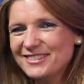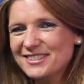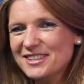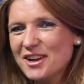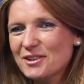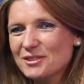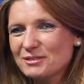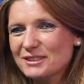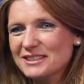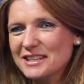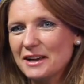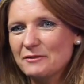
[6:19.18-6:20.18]
I'm so
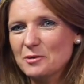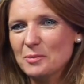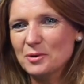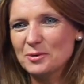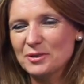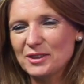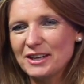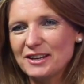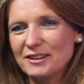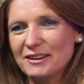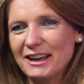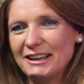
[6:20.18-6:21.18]
thrilled to have you both
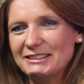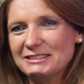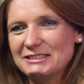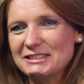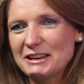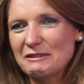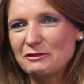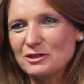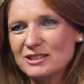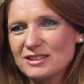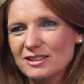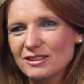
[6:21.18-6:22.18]
here. And
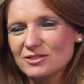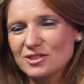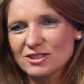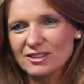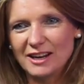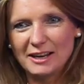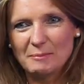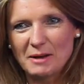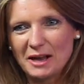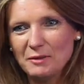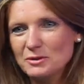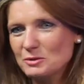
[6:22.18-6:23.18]
full disclosure,
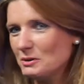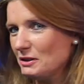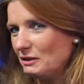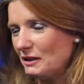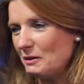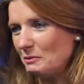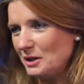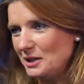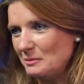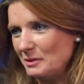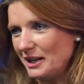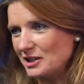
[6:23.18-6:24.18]
I was with
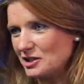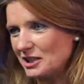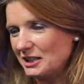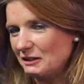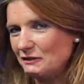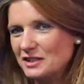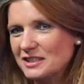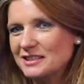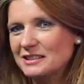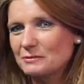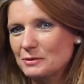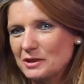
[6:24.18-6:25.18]
William and Aisling. I
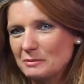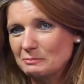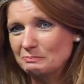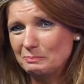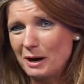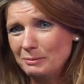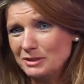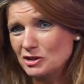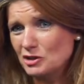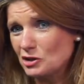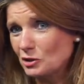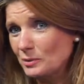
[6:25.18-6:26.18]
visited with them probably
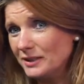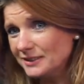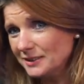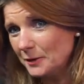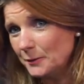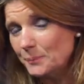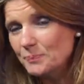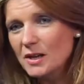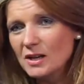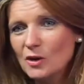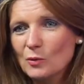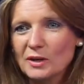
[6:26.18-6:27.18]
just 2 weeks ago
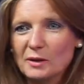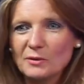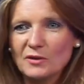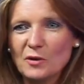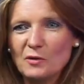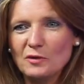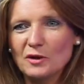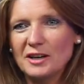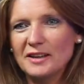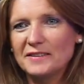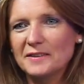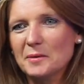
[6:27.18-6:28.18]
when I was over.
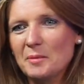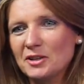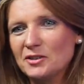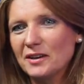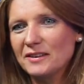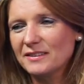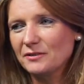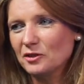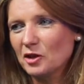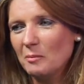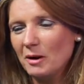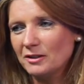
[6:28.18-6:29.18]
And I said, come on, you guys have
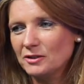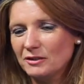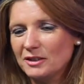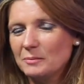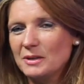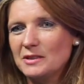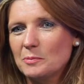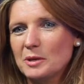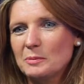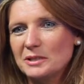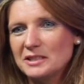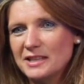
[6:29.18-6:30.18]
to come on. You've got to meet the
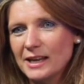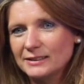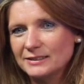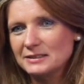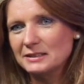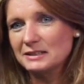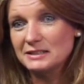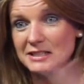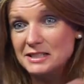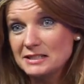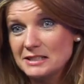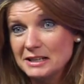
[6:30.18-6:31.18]
people in Texas. And
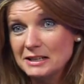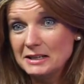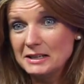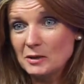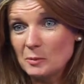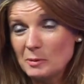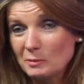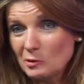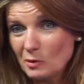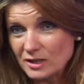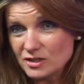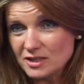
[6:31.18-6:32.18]
indeed, the people
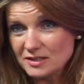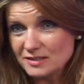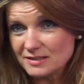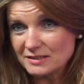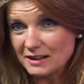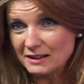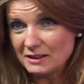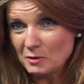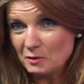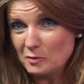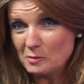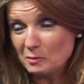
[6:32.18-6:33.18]
are watching us. I
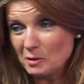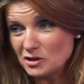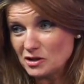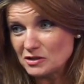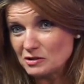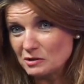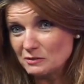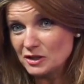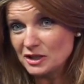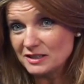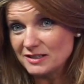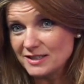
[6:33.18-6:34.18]
know if people are watching us all
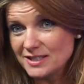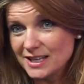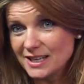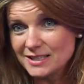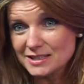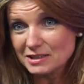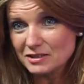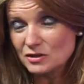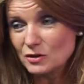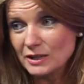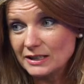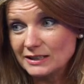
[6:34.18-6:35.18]
over the United States and
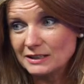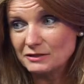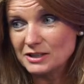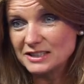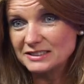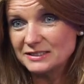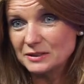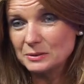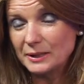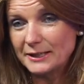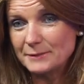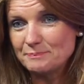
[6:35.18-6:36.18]
Australia and everything.
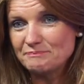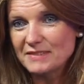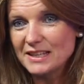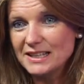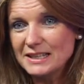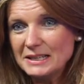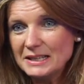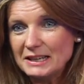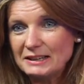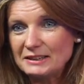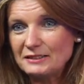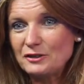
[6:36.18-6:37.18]
So
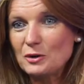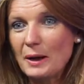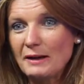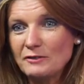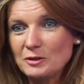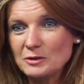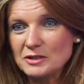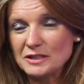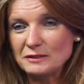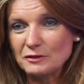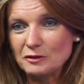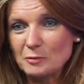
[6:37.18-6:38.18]
if you haven't,
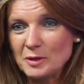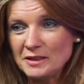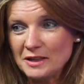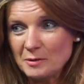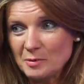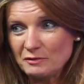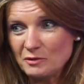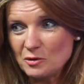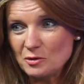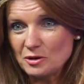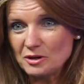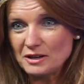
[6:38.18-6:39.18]
if you've been there
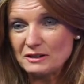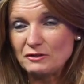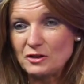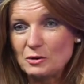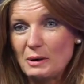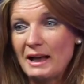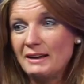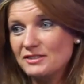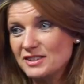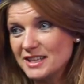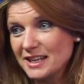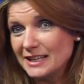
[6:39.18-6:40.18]
before, if you
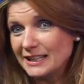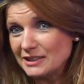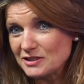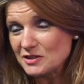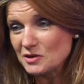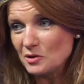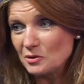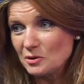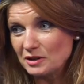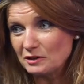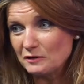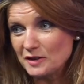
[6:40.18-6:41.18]
have stayed, let us
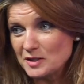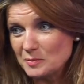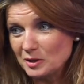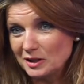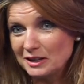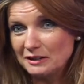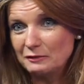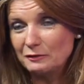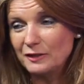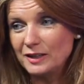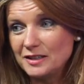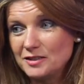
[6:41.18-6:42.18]
know on our Facebook Live
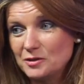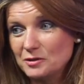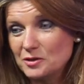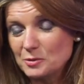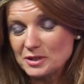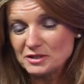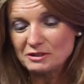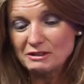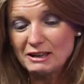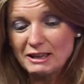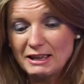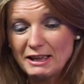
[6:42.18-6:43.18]
feed or on
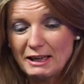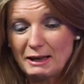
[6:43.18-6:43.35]
Twitter.